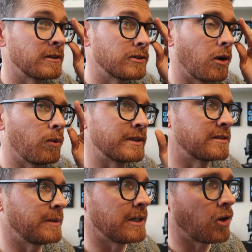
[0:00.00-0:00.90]
So when
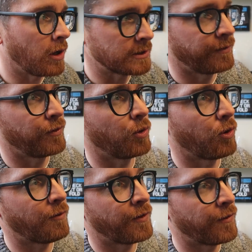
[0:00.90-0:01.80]
somebody calls the
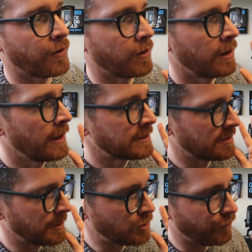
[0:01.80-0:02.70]
floor over for
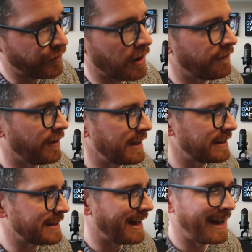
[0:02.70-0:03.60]
somebody to verify
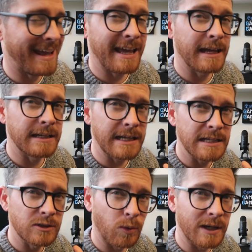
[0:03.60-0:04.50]
that the high hand
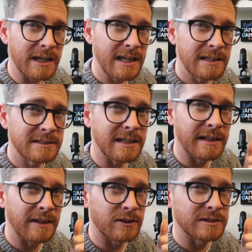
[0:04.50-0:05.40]
is what it is,
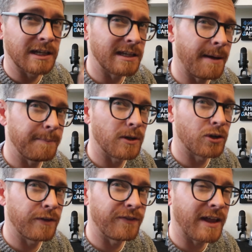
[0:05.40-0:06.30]
and then they'll say, yep, you're
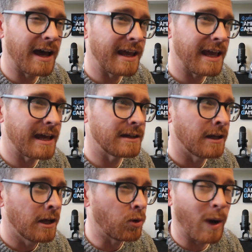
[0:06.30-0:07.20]
good for the high
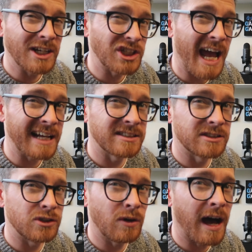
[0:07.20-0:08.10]
hand, quad jacks,
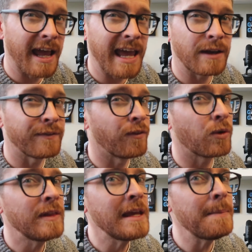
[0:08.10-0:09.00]
this is new high hand
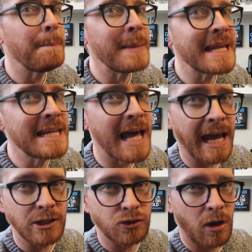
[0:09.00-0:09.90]
for the
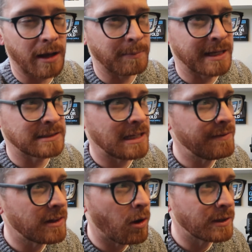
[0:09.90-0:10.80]
midnight drawing. Because
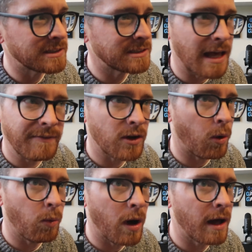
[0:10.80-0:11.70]
even though it's
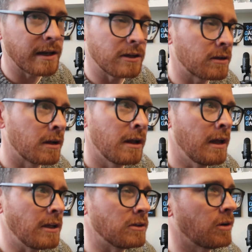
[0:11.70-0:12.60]
7.01 and you're,
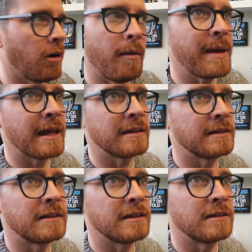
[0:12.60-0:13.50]
you go, oh man,
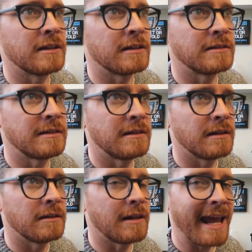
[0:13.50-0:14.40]
the, the,
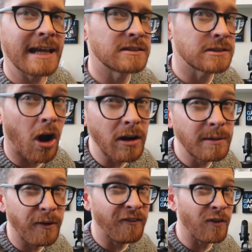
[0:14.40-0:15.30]
the, the hand
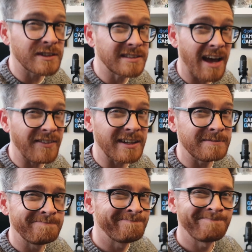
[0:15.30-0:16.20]
started before
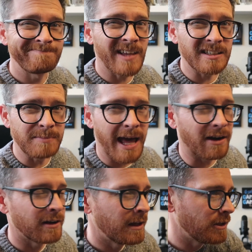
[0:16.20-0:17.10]
seven, doesn't
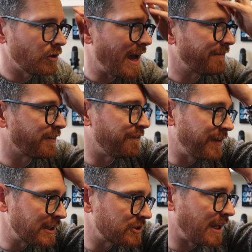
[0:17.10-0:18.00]
matter. You have to
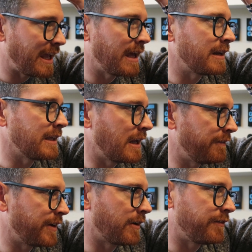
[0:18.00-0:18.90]
finish the hand and get
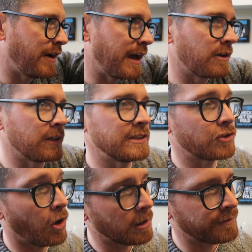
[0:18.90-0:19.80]
it verified, or at
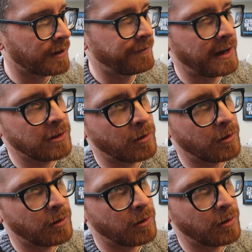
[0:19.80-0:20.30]
least call verify.